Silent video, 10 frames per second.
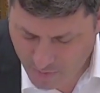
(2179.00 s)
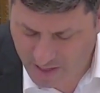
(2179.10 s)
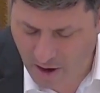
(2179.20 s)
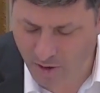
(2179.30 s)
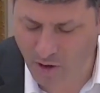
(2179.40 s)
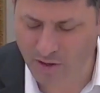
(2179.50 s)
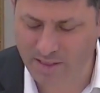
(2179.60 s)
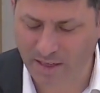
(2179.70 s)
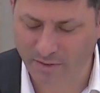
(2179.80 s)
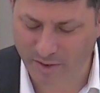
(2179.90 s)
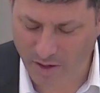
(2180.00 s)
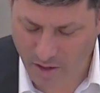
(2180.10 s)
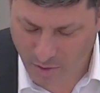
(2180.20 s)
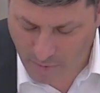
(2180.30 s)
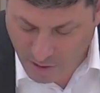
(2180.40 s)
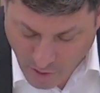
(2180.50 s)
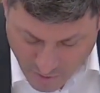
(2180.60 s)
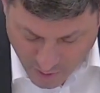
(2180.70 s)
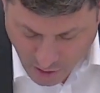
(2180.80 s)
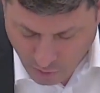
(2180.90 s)
Megeri logos sakvina.
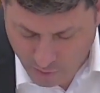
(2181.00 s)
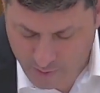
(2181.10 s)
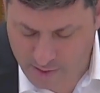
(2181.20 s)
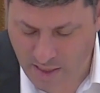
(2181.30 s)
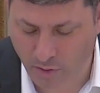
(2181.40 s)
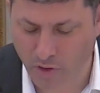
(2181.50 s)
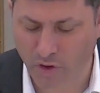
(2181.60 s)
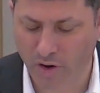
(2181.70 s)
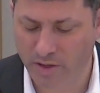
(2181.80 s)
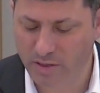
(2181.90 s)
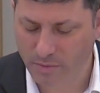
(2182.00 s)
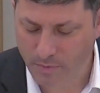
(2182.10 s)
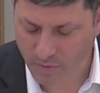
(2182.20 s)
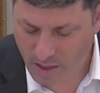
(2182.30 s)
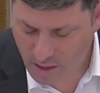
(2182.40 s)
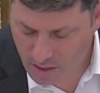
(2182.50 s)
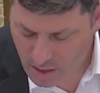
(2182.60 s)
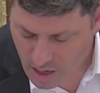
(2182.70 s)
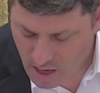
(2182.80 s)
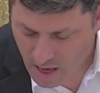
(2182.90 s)
Magrefa logos sagrogoris.
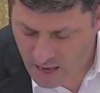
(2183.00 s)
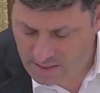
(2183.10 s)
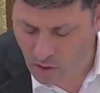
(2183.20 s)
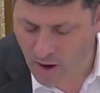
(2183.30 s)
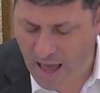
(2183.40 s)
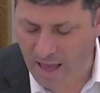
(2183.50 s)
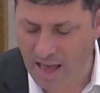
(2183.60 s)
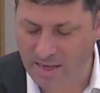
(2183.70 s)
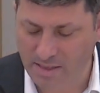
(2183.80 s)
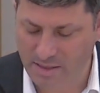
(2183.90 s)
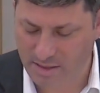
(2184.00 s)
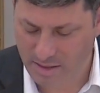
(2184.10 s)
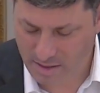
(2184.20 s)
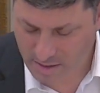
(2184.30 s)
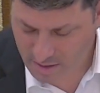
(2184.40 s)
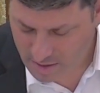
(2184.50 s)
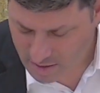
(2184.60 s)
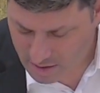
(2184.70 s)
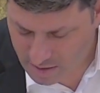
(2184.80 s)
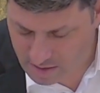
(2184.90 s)
Esarachas.
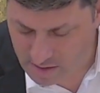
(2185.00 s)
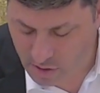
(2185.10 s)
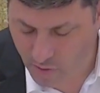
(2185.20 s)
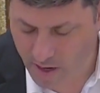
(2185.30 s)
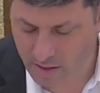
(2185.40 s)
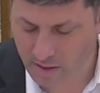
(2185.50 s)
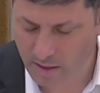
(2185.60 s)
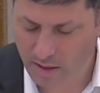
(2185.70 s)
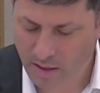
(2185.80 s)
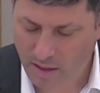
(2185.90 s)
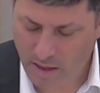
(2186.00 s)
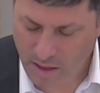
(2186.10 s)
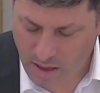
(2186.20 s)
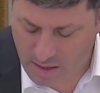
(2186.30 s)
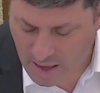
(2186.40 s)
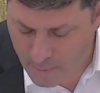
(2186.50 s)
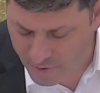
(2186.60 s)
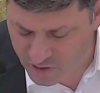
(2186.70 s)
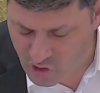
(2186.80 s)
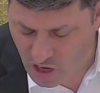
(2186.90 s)
This is great. The type
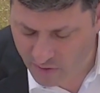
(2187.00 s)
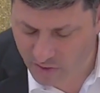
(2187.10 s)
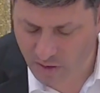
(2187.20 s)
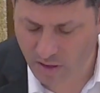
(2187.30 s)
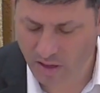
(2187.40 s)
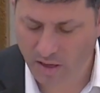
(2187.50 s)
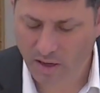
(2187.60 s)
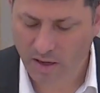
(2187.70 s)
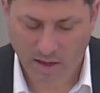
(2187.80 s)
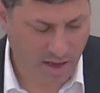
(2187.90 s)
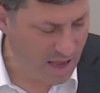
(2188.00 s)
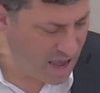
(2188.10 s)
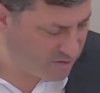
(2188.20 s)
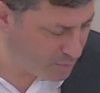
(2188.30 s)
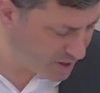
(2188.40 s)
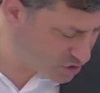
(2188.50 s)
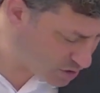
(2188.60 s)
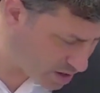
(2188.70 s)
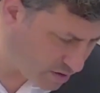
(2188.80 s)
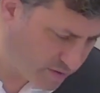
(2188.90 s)
of a shovel. I have a picture
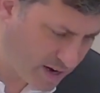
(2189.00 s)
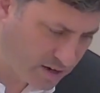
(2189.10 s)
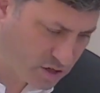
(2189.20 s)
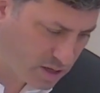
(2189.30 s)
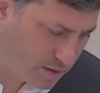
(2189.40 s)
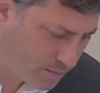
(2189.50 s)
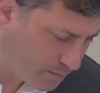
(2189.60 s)
here of it actually.